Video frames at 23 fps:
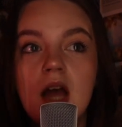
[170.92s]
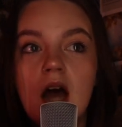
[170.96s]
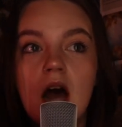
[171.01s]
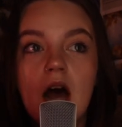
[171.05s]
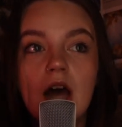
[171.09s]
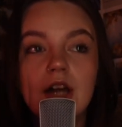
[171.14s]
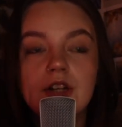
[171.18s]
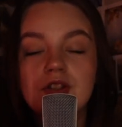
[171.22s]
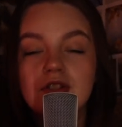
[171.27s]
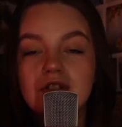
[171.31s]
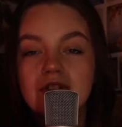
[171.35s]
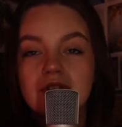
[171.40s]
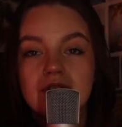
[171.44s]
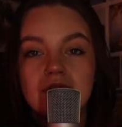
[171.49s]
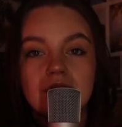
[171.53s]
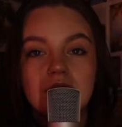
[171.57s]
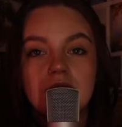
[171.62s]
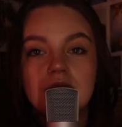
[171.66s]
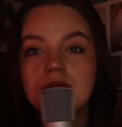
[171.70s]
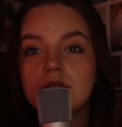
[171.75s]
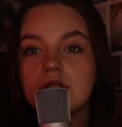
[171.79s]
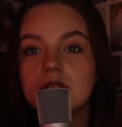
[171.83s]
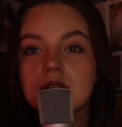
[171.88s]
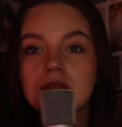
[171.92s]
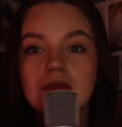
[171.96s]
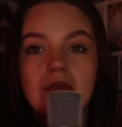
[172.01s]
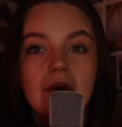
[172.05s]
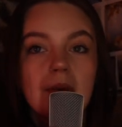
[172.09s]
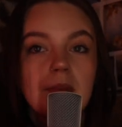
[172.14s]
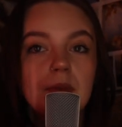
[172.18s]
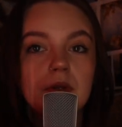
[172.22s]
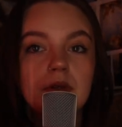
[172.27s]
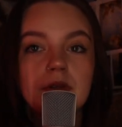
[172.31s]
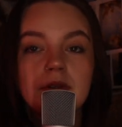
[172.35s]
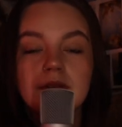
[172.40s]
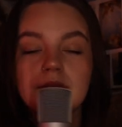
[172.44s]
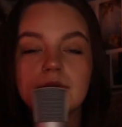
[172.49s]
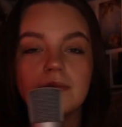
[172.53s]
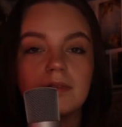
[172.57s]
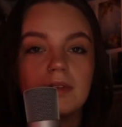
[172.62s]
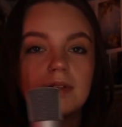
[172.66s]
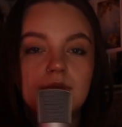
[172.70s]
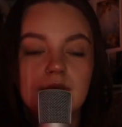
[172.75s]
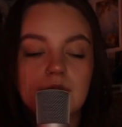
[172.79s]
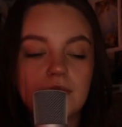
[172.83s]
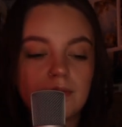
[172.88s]
I just scribble
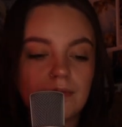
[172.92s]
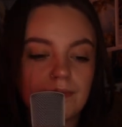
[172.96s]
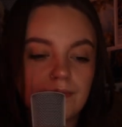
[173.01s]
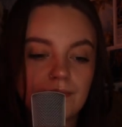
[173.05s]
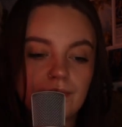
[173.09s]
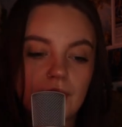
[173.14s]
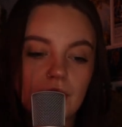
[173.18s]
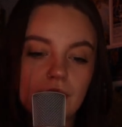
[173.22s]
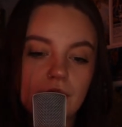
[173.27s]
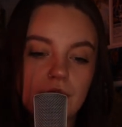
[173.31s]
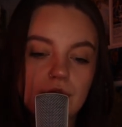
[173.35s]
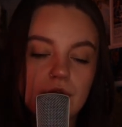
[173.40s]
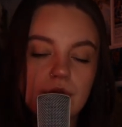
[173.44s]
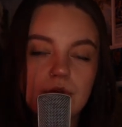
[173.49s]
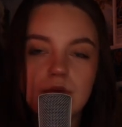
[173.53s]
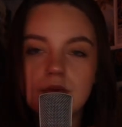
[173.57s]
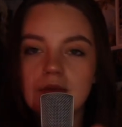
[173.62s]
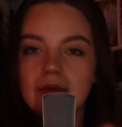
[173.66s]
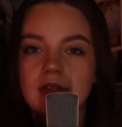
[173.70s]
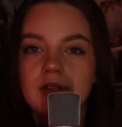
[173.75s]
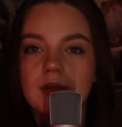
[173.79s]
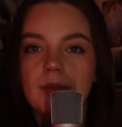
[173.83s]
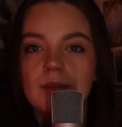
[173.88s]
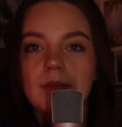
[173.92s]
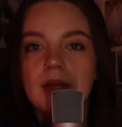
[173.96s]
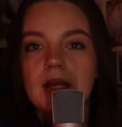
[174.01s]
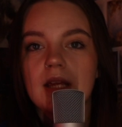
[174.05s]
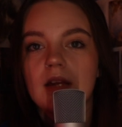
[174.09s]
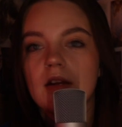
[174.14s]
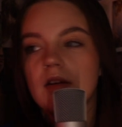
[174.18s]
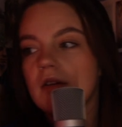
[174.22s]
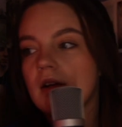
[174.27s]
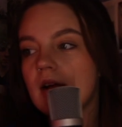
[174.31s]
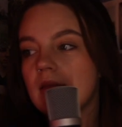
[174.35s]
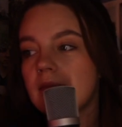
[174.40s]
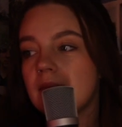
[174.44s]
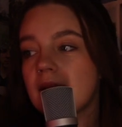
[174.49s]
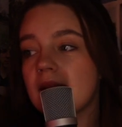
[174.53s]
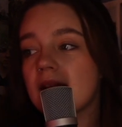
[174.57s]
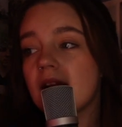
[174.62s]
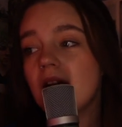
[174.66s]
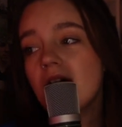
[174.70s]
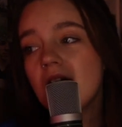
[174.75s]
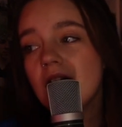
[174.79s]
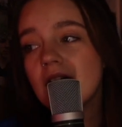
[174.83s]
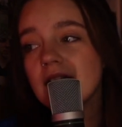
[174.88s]
fuck you or something, or I'm like,
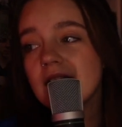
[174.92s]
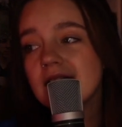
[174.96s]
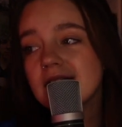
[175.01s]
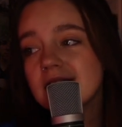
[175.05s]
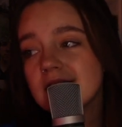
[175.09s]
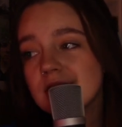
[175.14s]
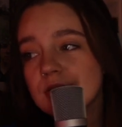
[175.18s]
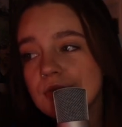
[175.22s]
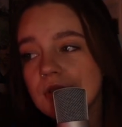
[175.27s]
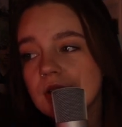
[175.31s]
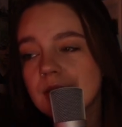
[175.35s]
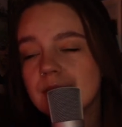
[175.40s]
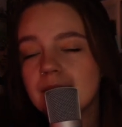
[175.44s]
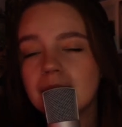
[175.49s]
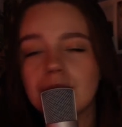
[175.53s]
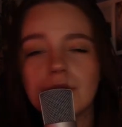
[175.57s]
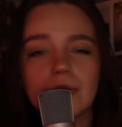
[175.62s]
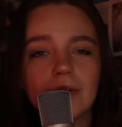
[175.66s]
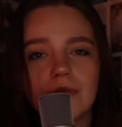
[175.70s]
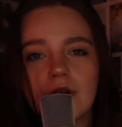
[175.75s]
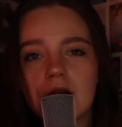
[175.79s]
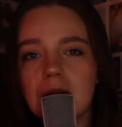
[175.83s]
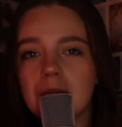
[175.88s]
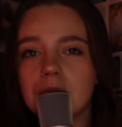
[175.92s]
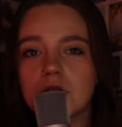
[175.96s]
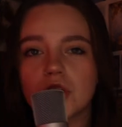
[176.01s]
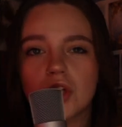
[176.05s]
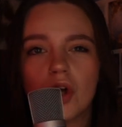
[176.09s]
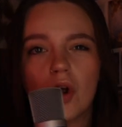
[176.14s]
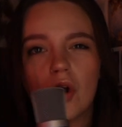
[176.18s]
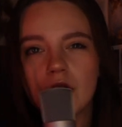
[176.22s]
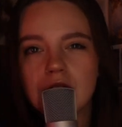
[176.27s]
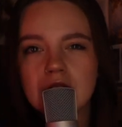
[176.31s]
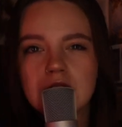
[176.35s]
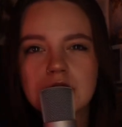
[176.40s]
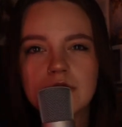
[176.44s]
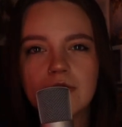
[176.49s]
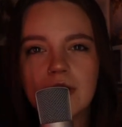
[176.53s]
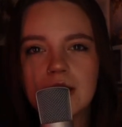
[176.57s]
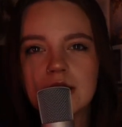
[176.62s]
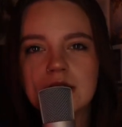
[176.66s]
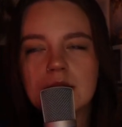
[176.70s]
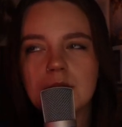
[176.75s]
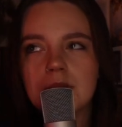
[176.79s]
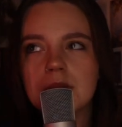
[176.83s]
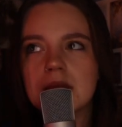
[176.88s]
oh, that's adorable, and write a bunch of hearts
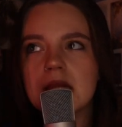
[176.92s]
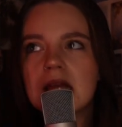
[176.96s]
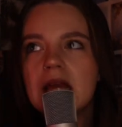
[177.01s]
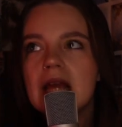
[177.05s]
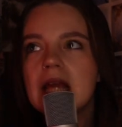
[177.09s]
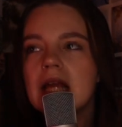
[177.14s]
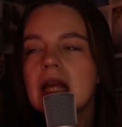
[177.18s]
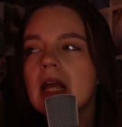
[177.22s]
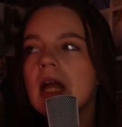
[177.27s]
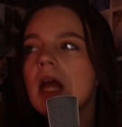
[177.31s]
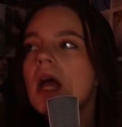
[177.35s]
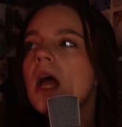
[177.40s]
around something.